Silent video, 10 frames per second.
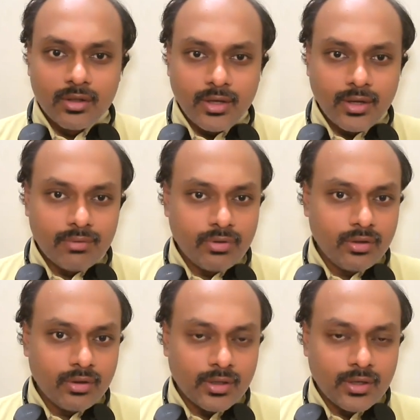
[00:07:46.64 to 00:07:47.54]
They
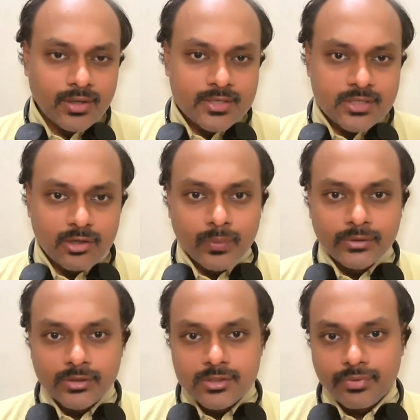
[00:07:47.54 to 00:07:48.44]
haven't tested
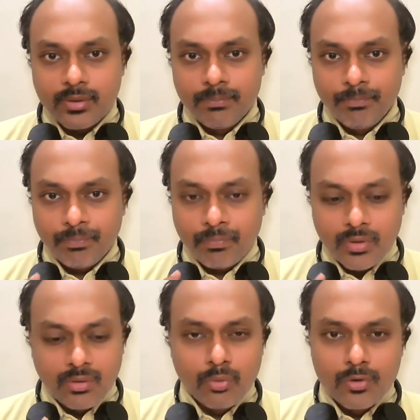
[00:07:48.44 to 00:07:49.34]
questions from
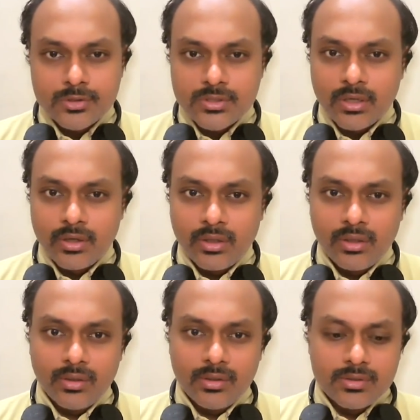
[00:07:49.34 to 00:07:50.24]
Bohr's
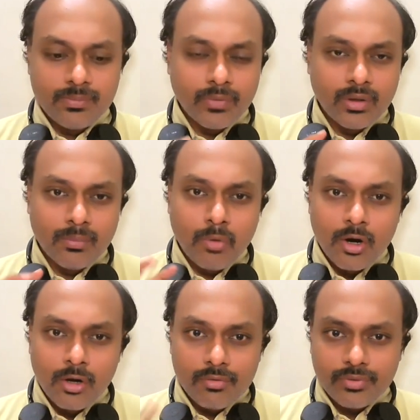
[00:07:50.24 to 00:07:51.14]
theory,
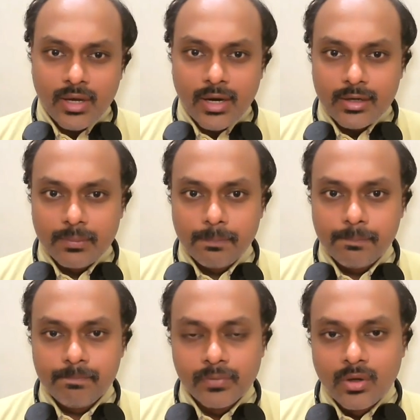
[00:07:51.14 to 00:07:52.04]
model of the atom,
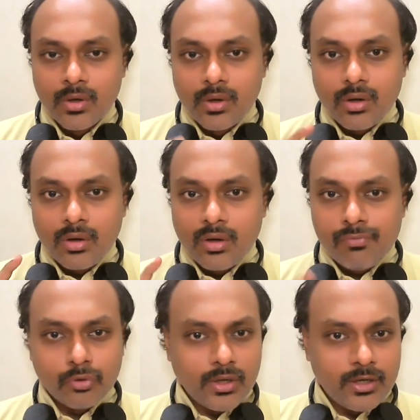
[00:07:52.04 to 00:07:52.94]

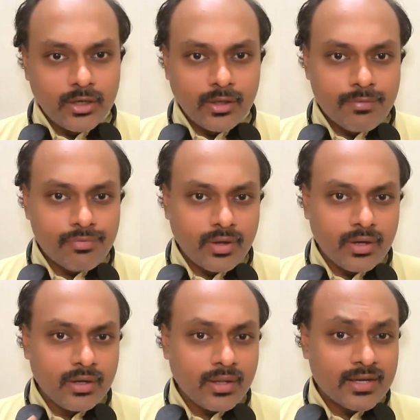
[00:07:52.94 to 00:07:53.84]
photoelectric
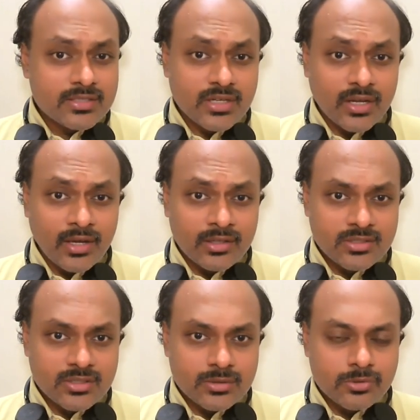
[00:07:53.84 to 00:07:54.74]
effect,
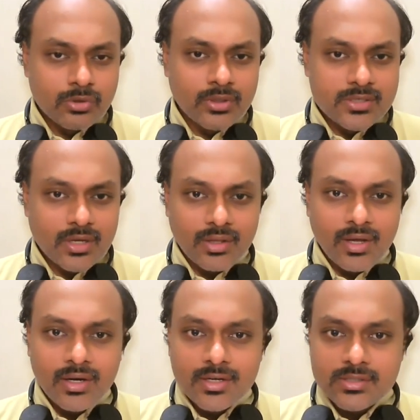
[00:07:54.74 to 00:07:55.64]
X-rays. So these are
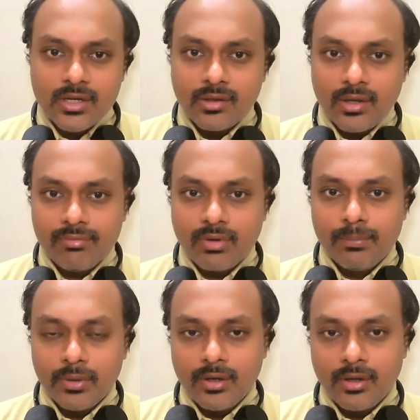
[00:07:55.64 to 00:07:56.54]
the areas that they have
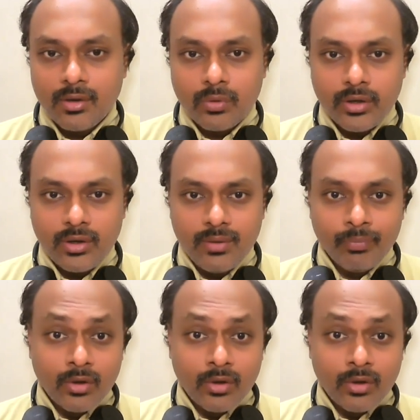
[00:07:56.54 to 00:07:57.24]
completely avoided.